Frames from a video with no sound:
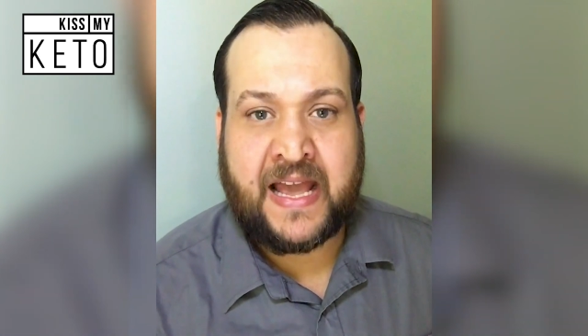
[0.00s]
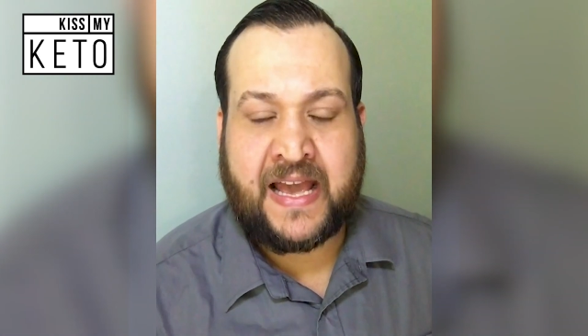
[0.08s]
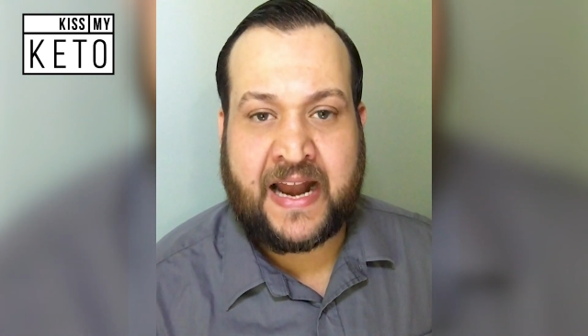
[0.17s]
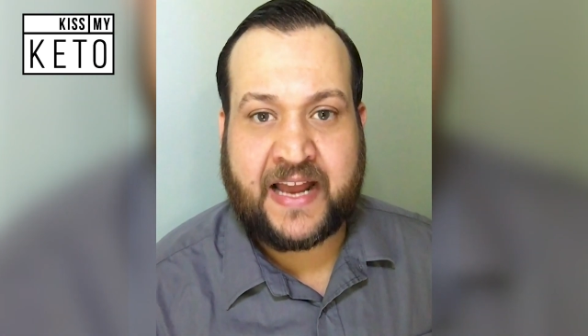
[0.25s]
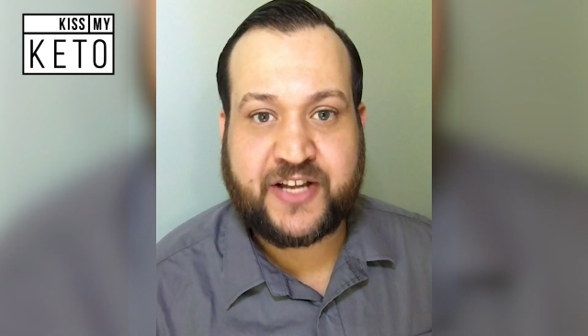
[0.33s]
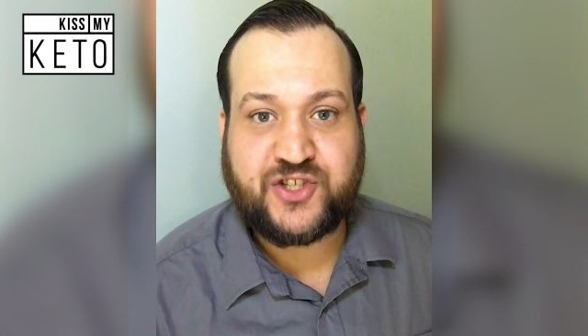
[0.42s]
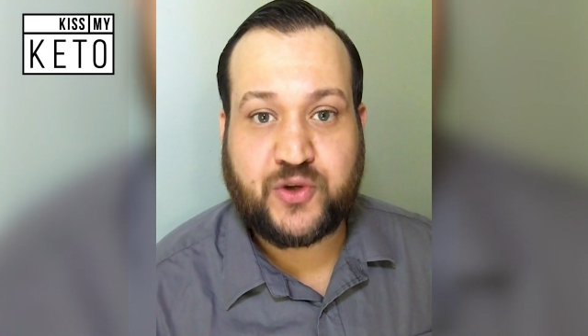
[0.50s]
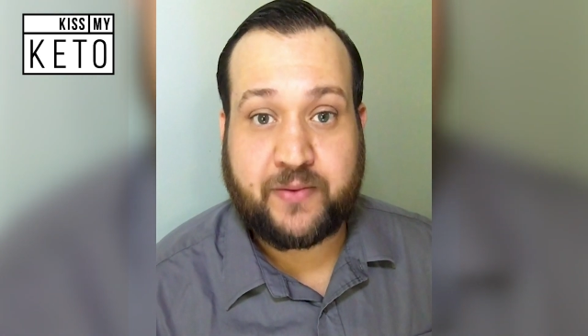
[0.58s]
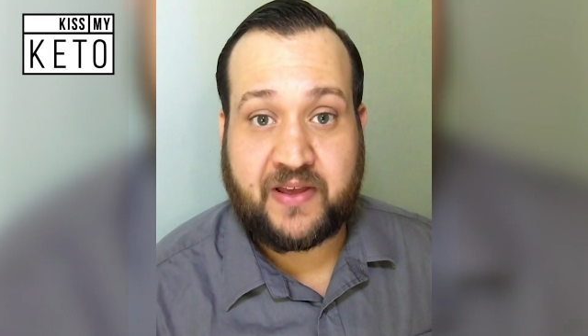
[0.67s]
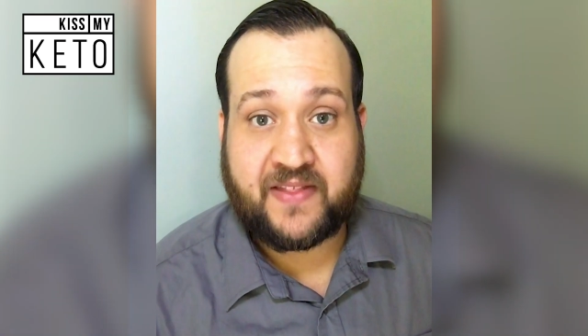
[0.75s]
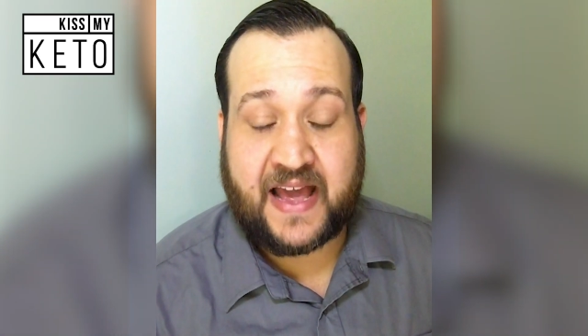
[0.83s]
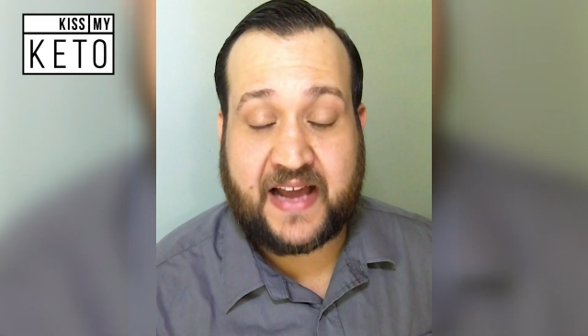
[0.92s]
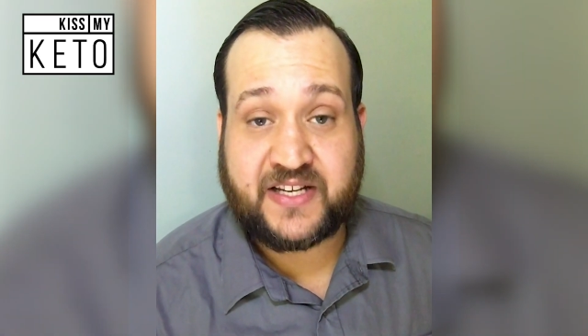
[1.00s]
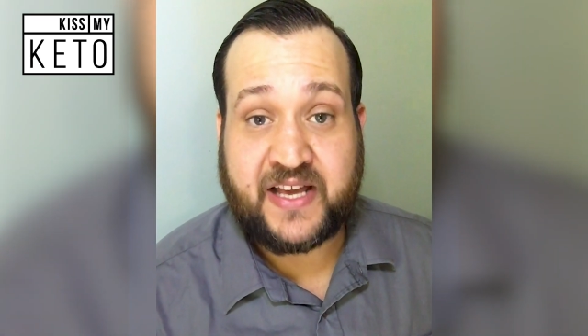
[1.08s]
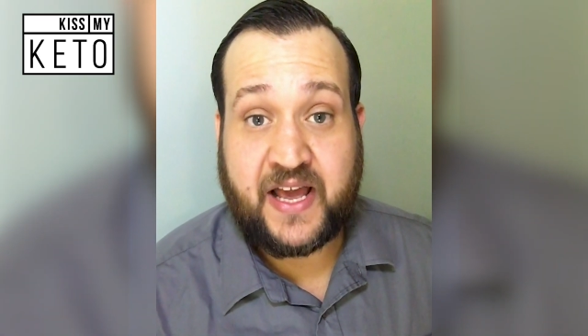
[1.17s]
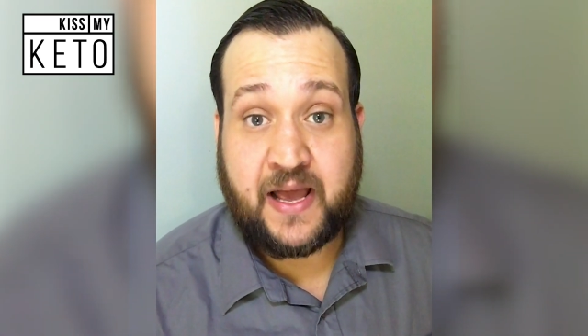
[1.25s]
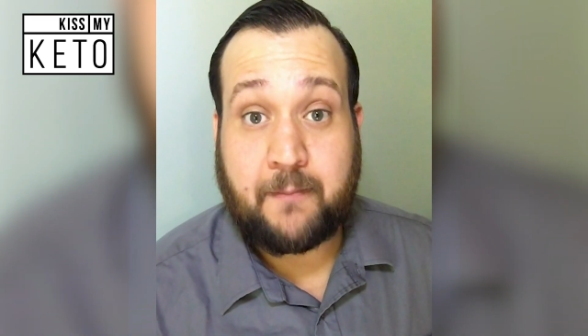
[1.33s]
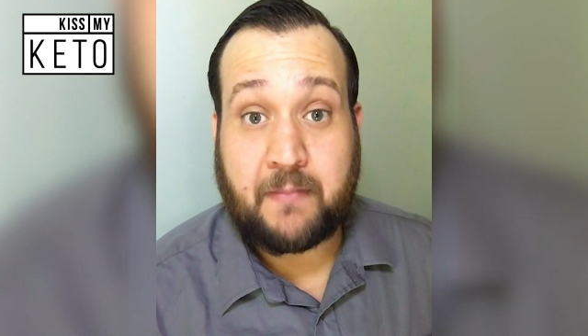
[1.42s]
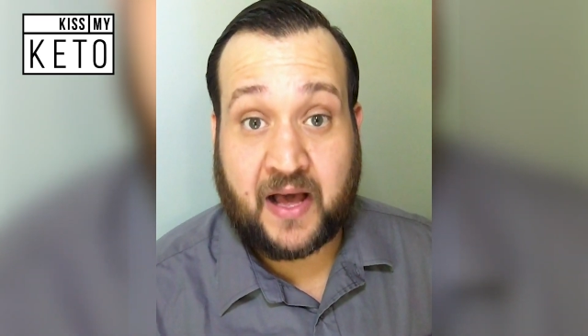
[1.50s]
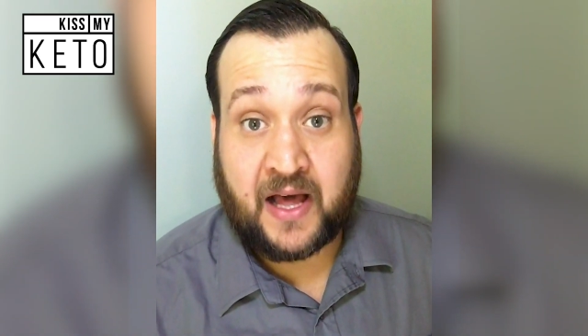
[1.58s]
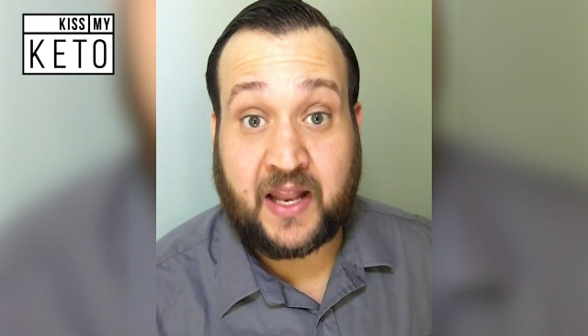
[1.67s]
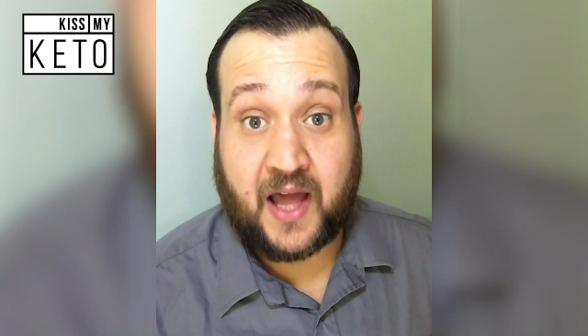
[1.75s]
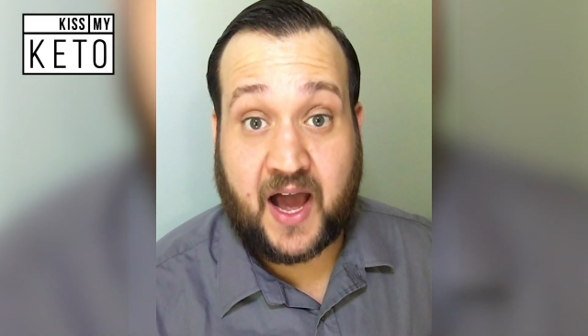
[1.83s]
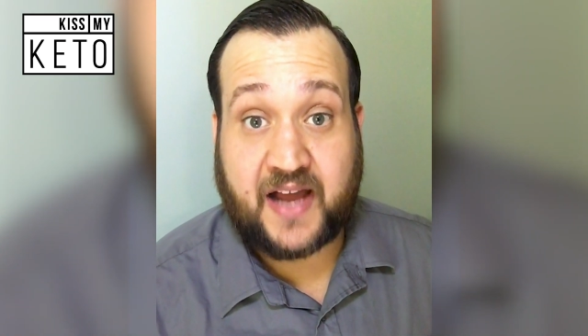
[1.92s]
and I contribute
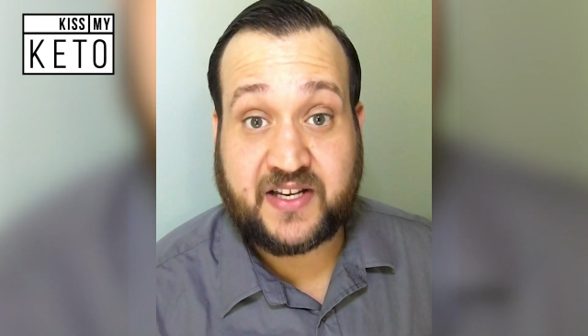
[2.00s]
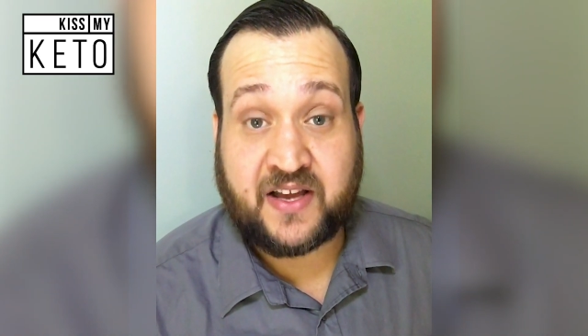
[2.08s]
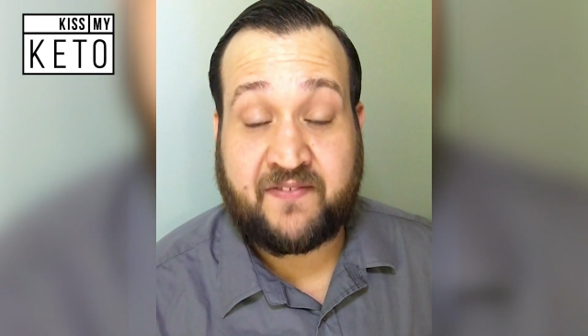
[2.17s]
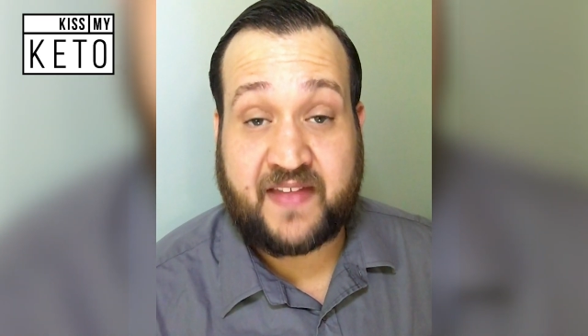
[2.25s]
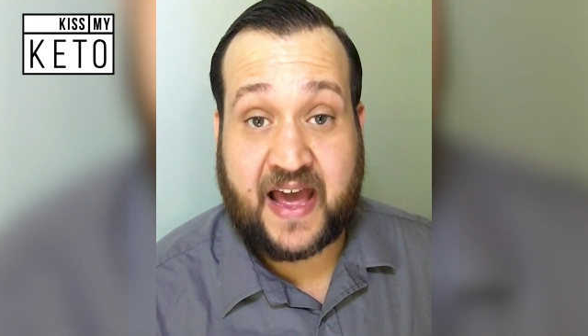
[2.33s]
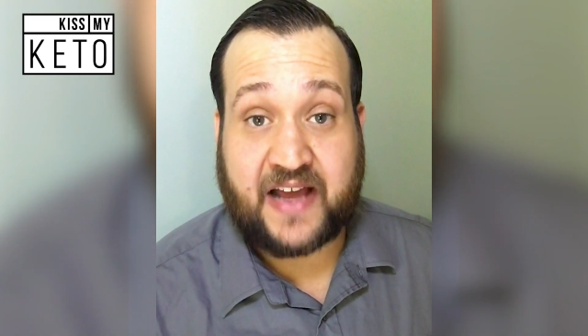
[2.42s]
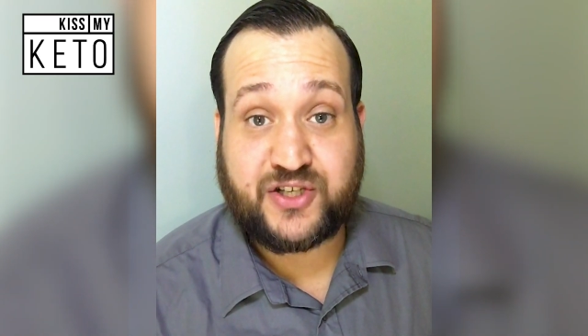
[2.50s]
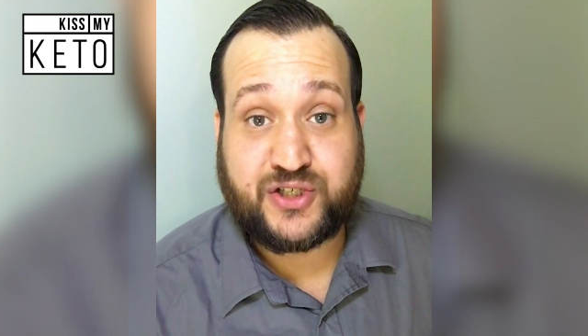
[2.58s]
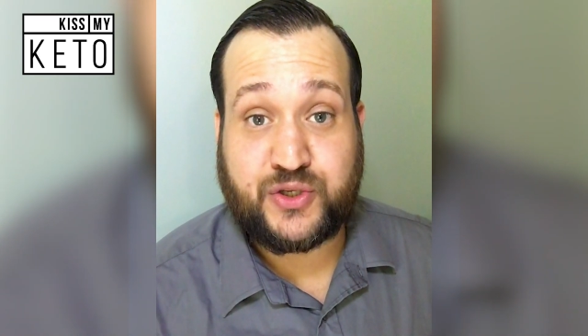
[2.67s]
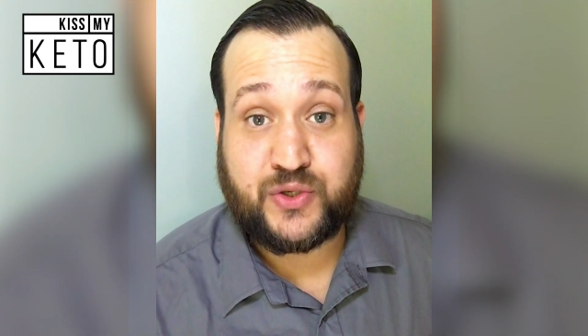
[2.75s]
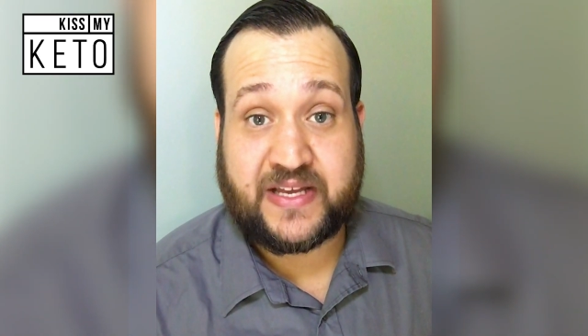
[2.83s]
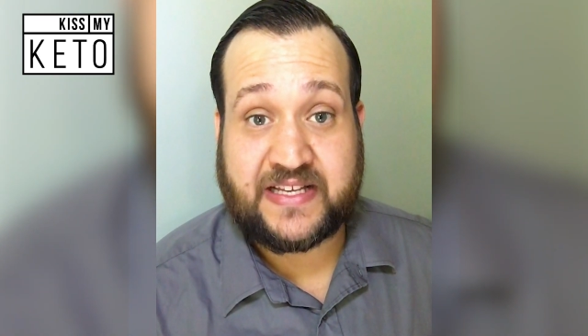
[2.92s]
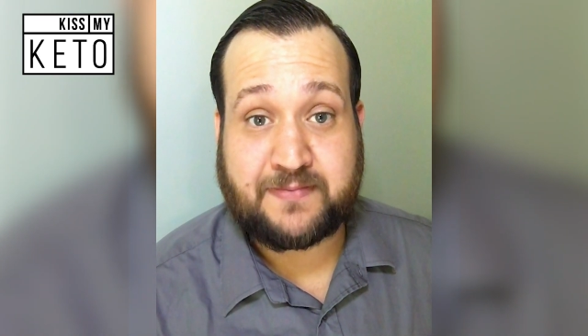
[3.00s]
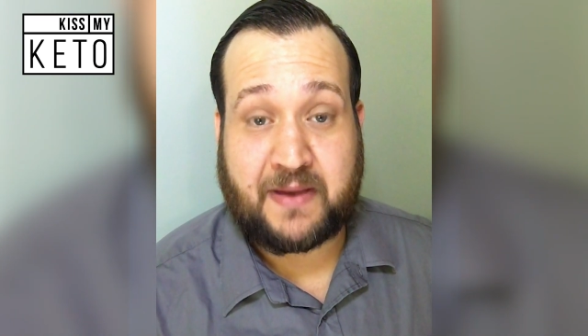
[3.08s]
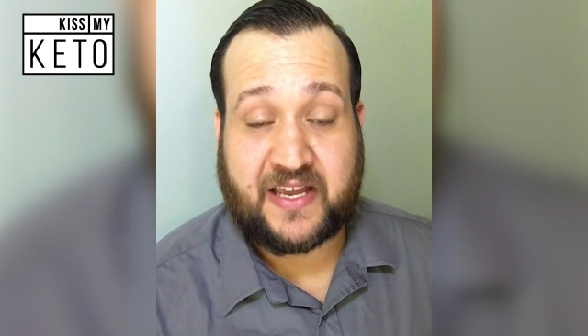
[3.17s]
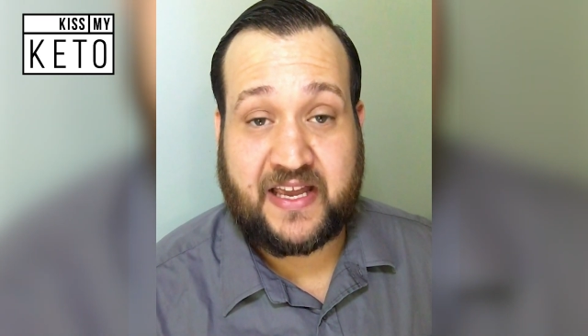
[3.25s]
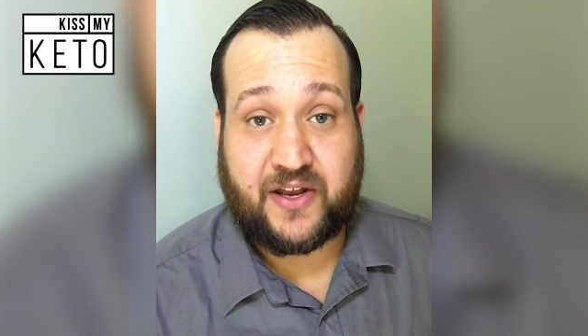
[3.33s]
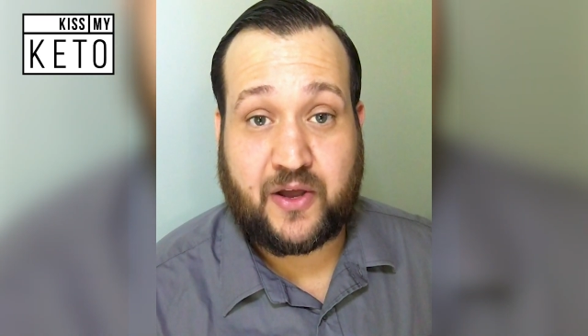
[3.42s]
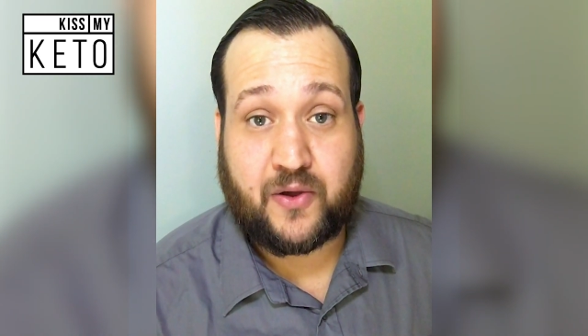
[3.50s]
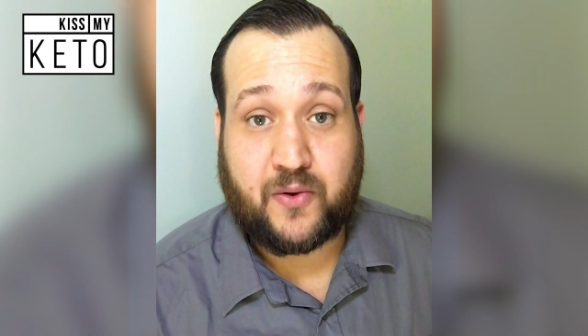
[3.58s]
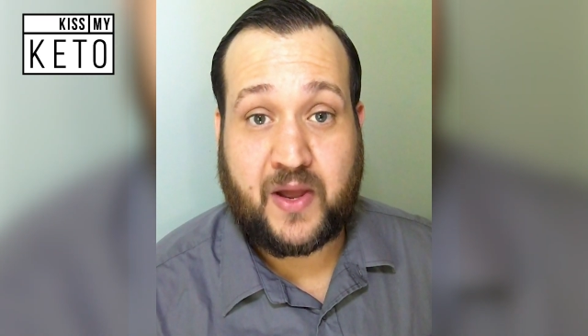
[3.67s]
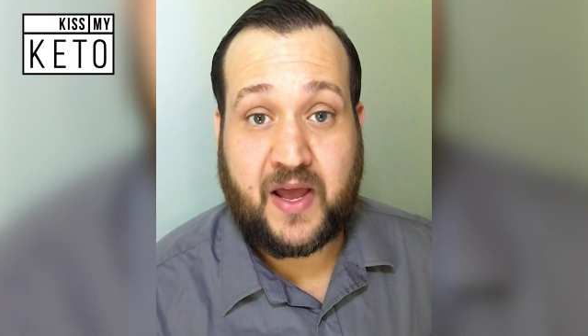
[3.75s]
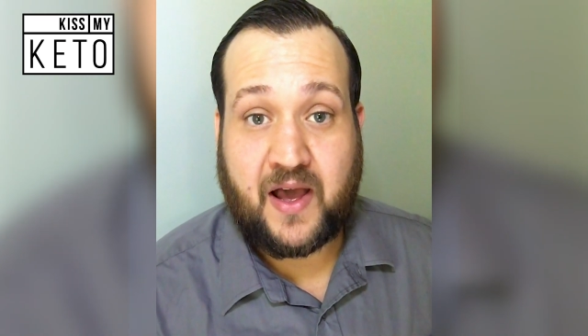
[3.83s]
a lot of that to Kiss My Keto.